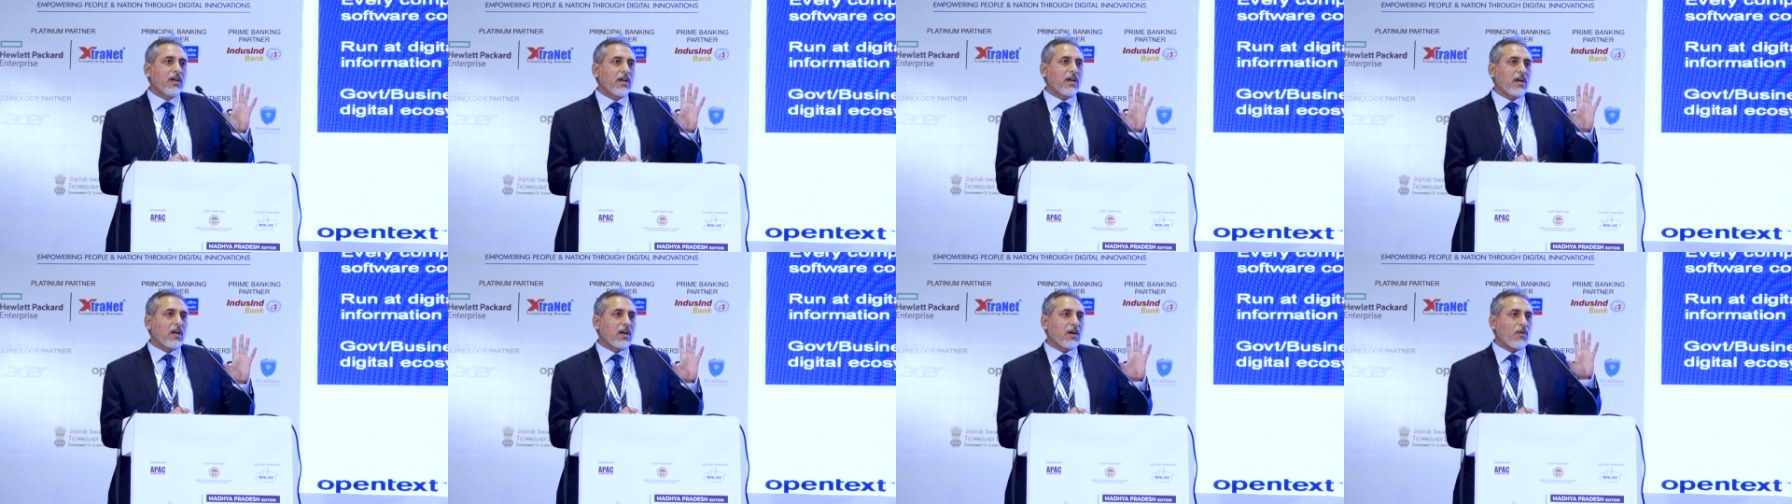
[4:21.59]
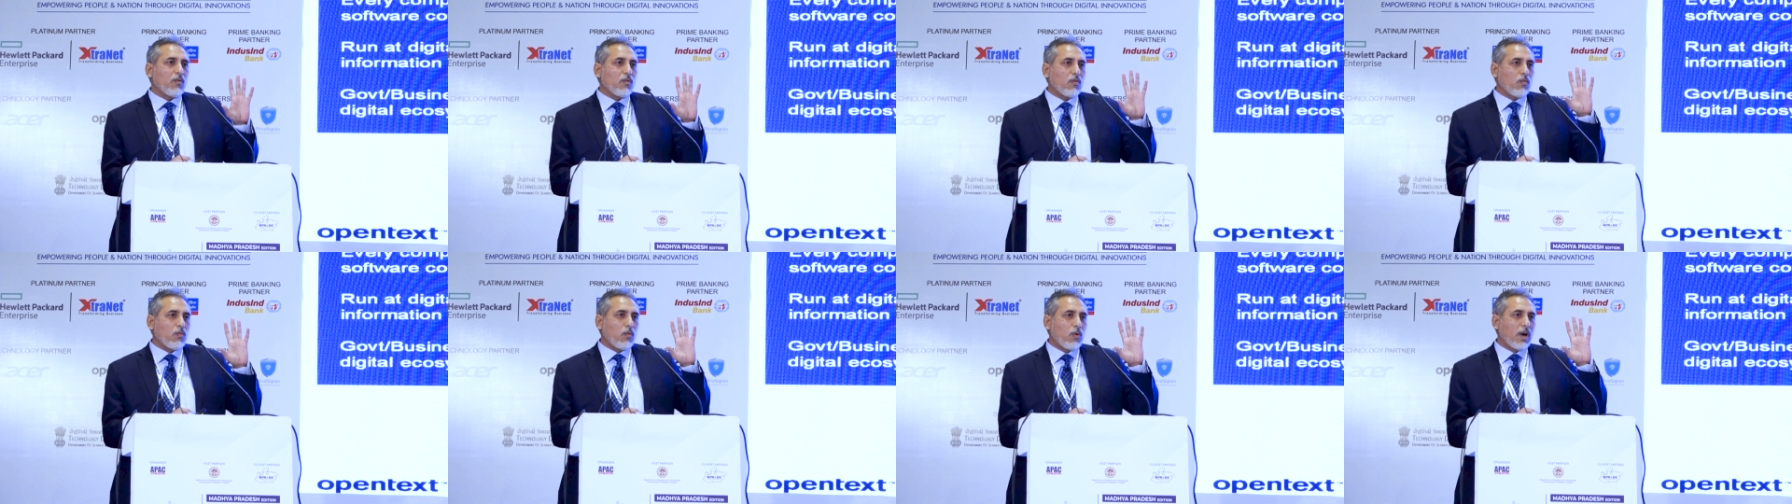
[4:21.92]
uh,
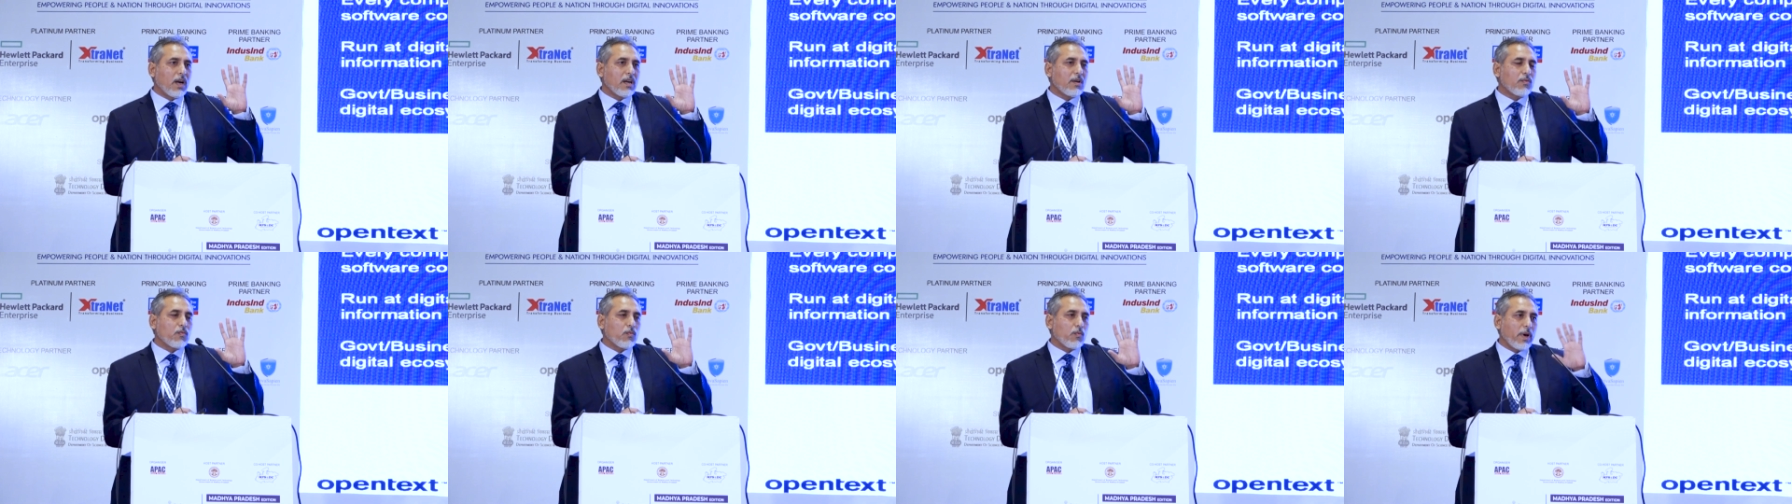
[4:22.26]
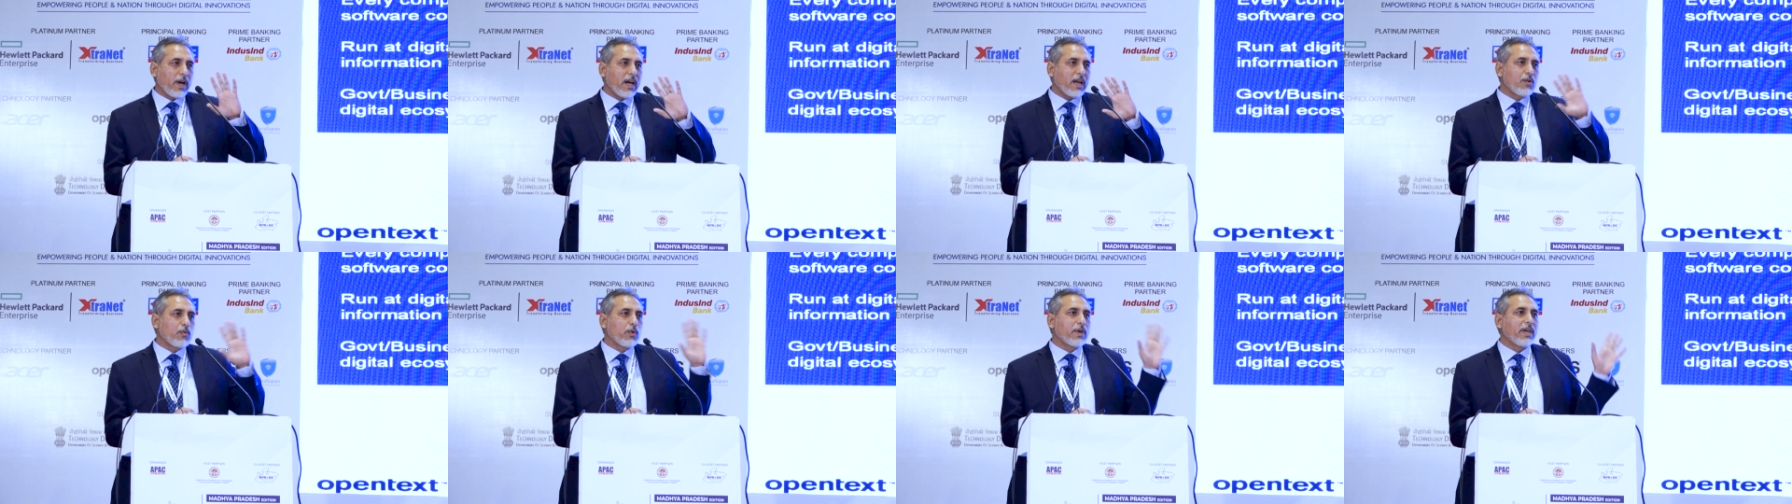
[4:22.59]
what,
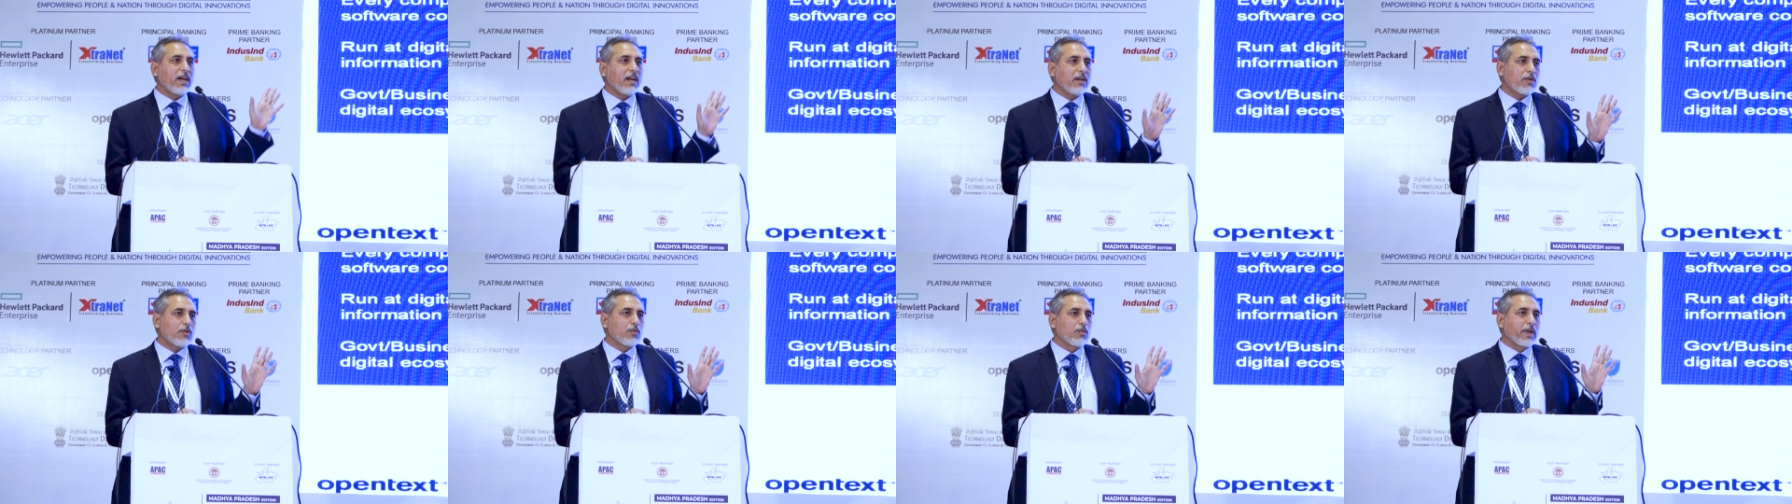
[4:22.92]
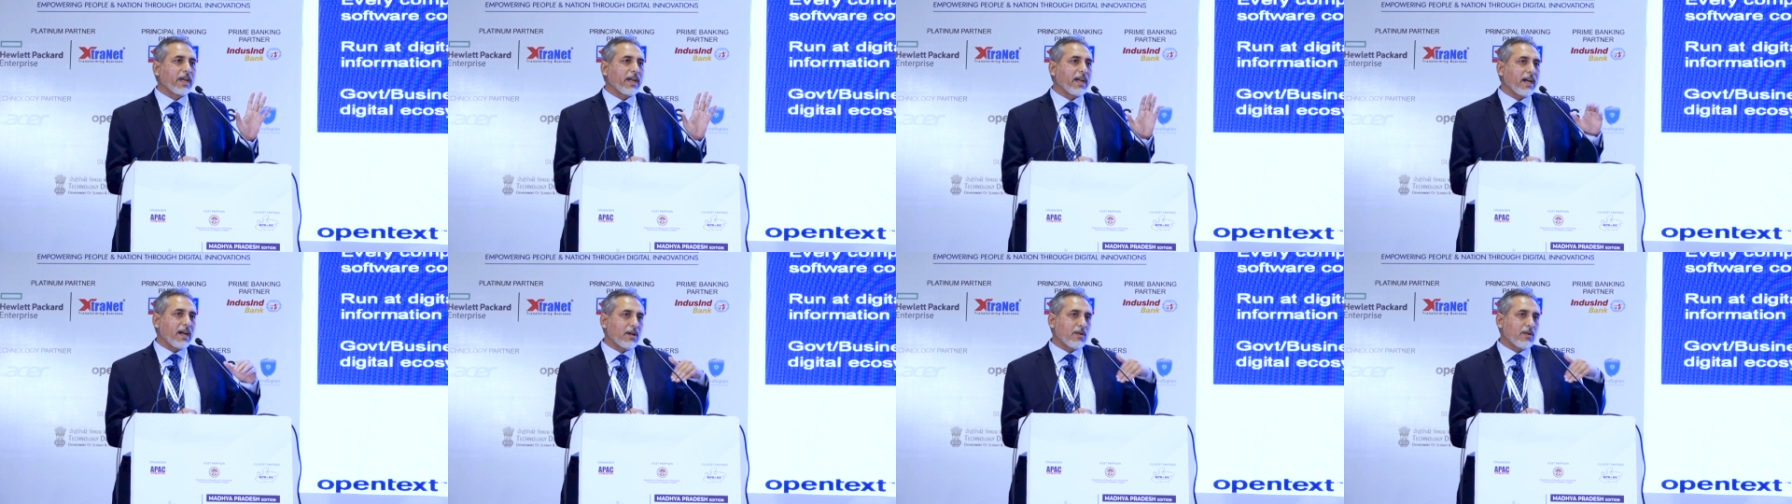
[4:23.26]
where we are today and